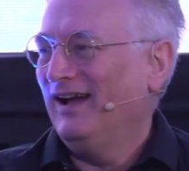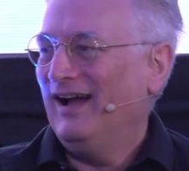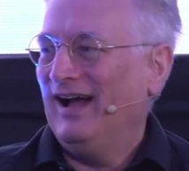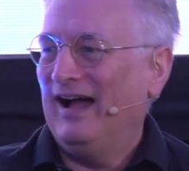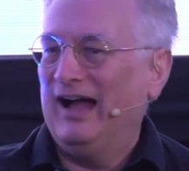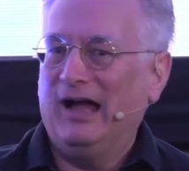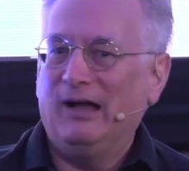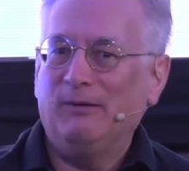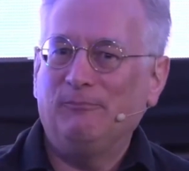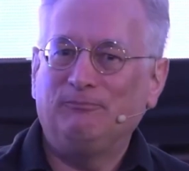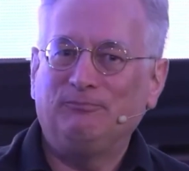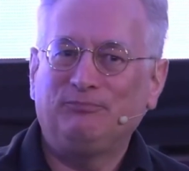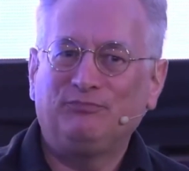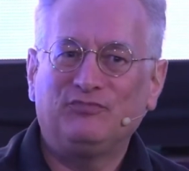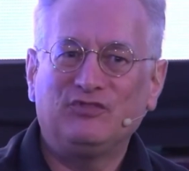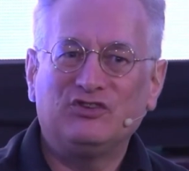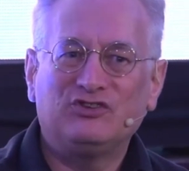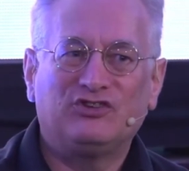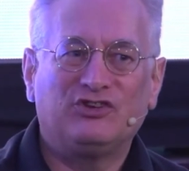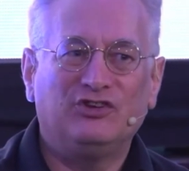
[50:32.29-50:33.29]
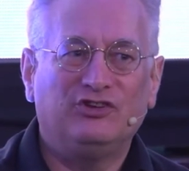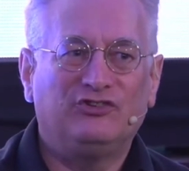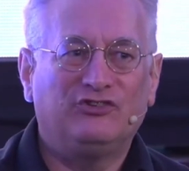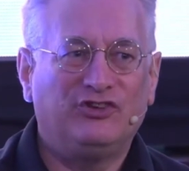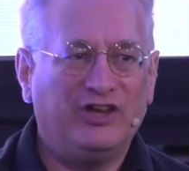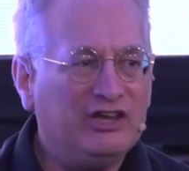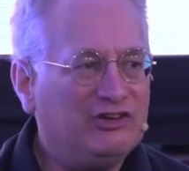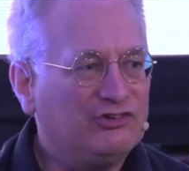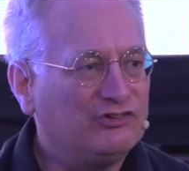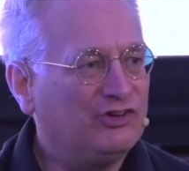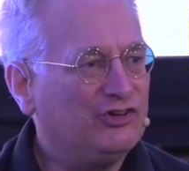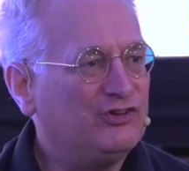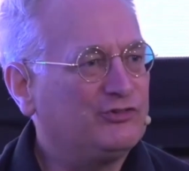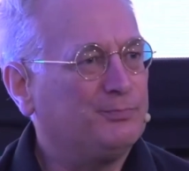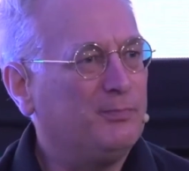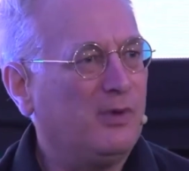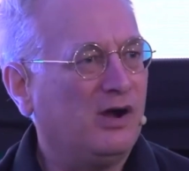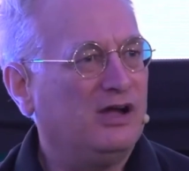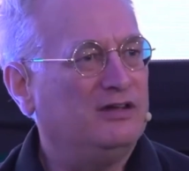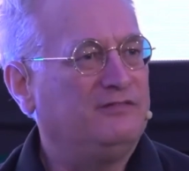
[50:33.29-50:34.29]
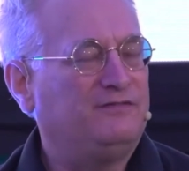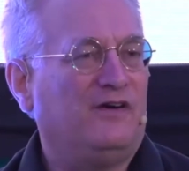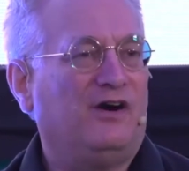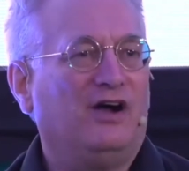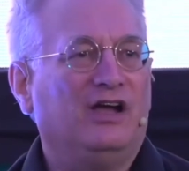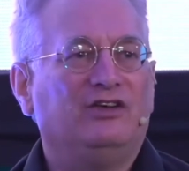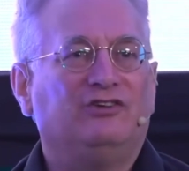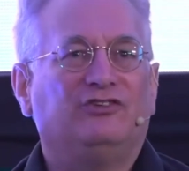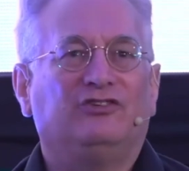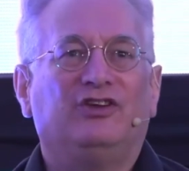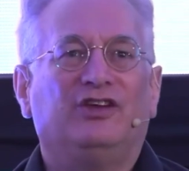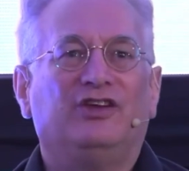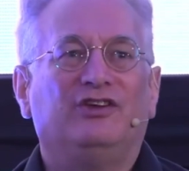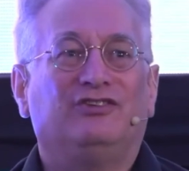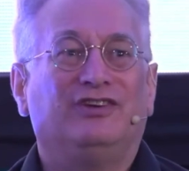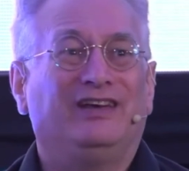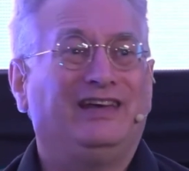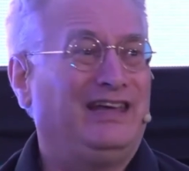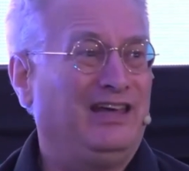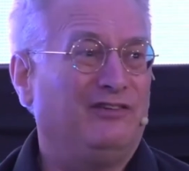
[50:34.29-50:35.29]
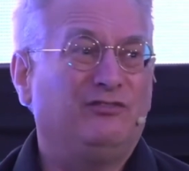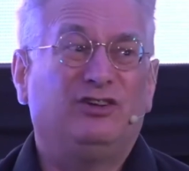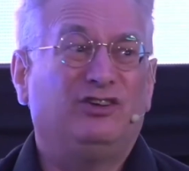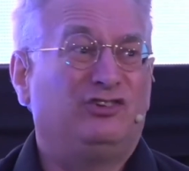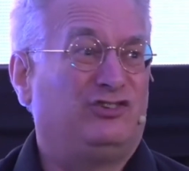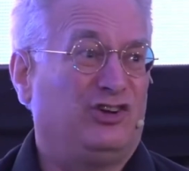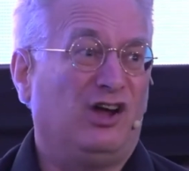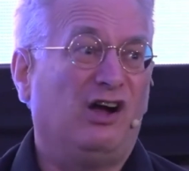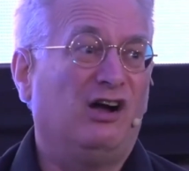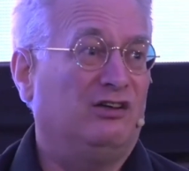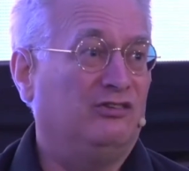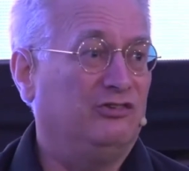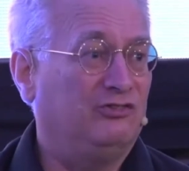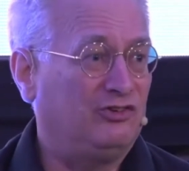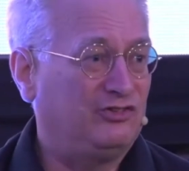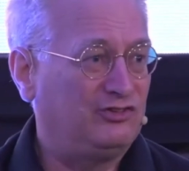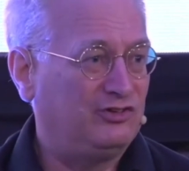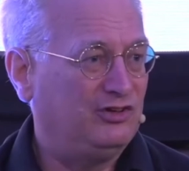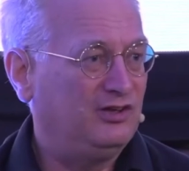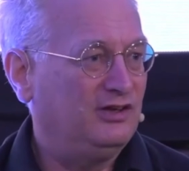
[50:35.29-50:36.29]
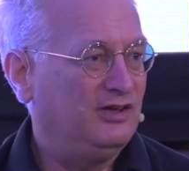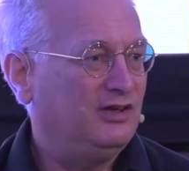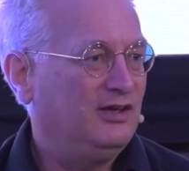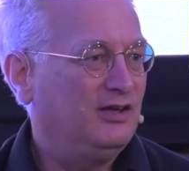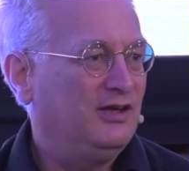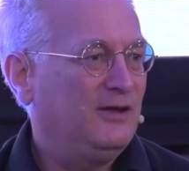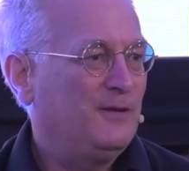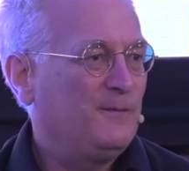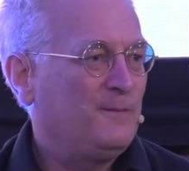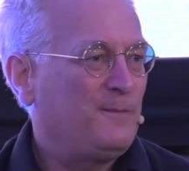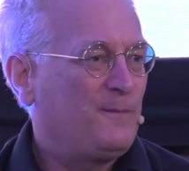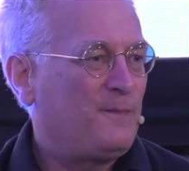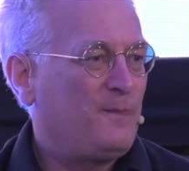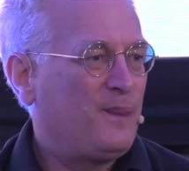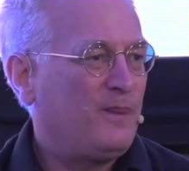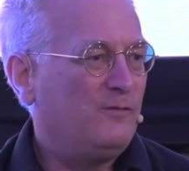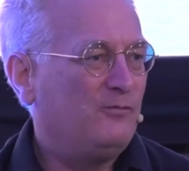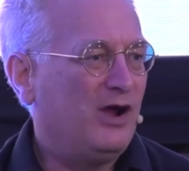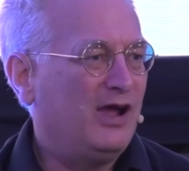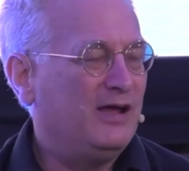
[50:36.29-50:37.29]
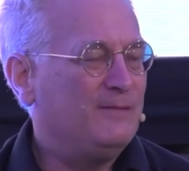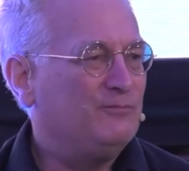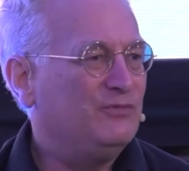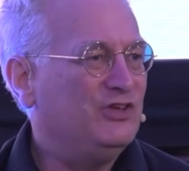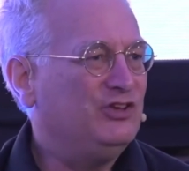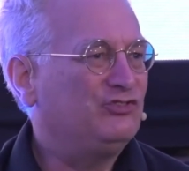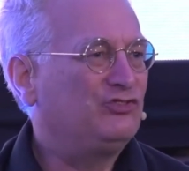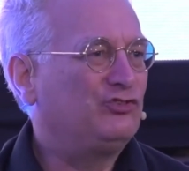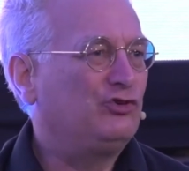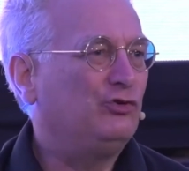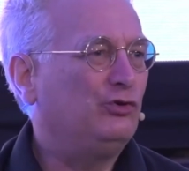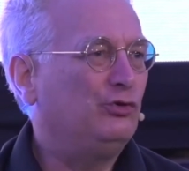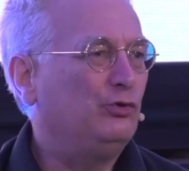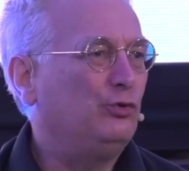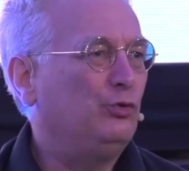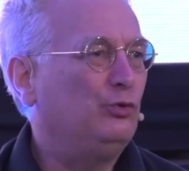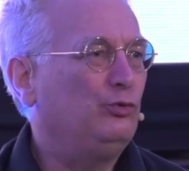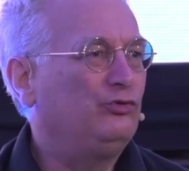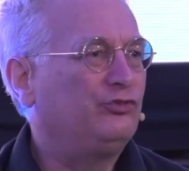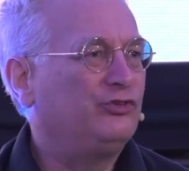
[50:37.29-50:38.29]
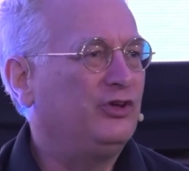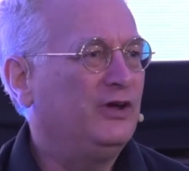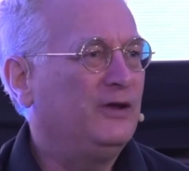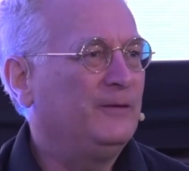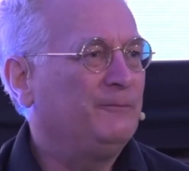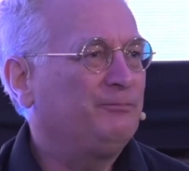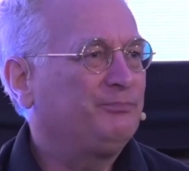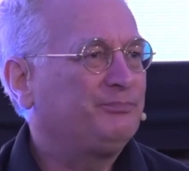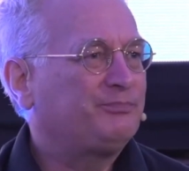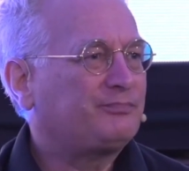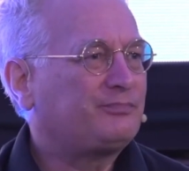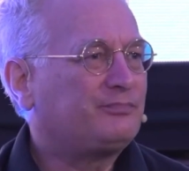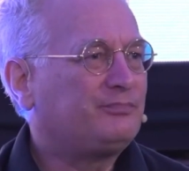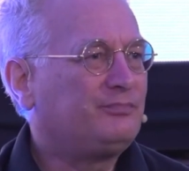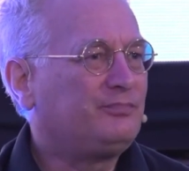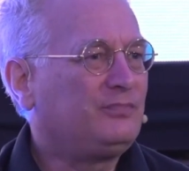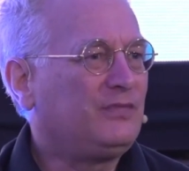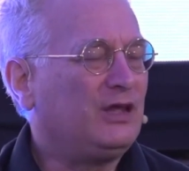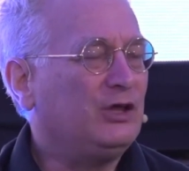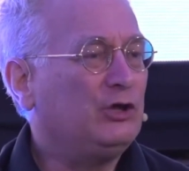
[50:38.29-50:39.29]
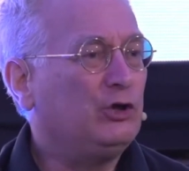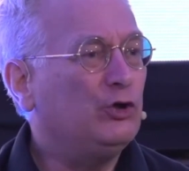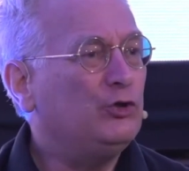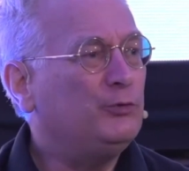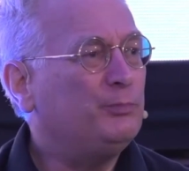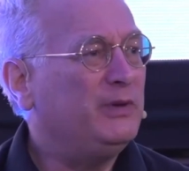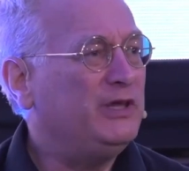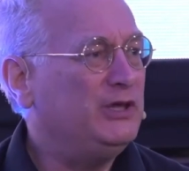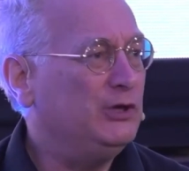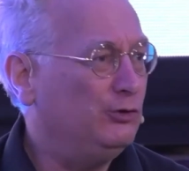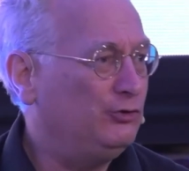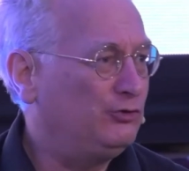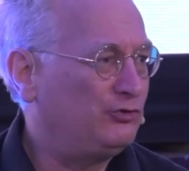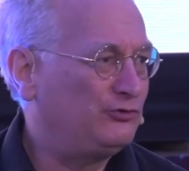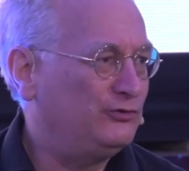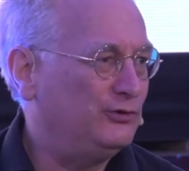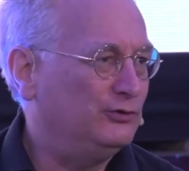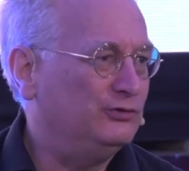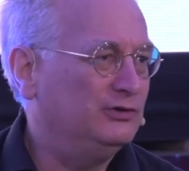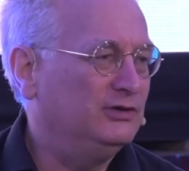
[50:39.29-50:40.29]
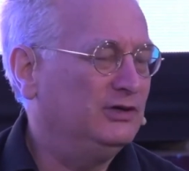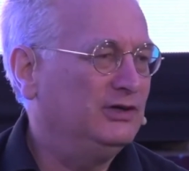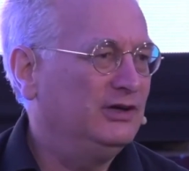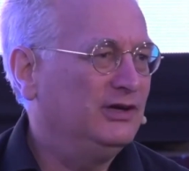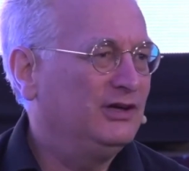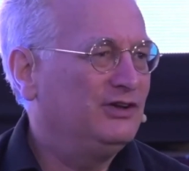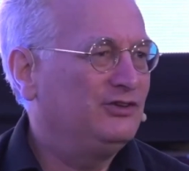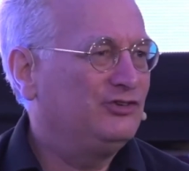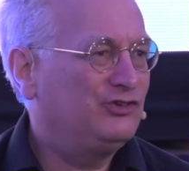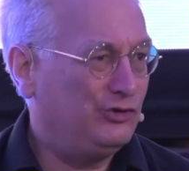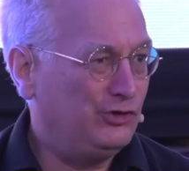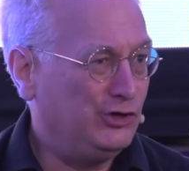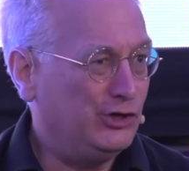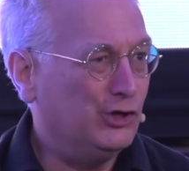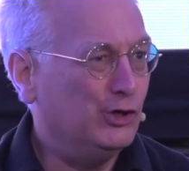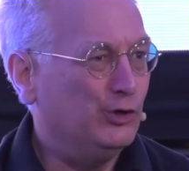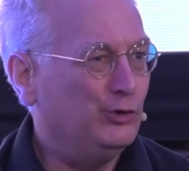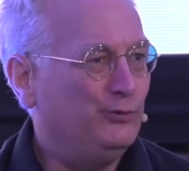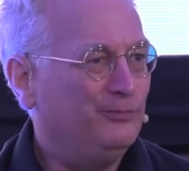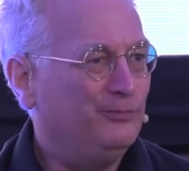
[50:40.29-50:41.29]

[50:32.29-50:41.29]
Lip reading: To teachers, my advice is give it a chance, right? These tools could be useful to you.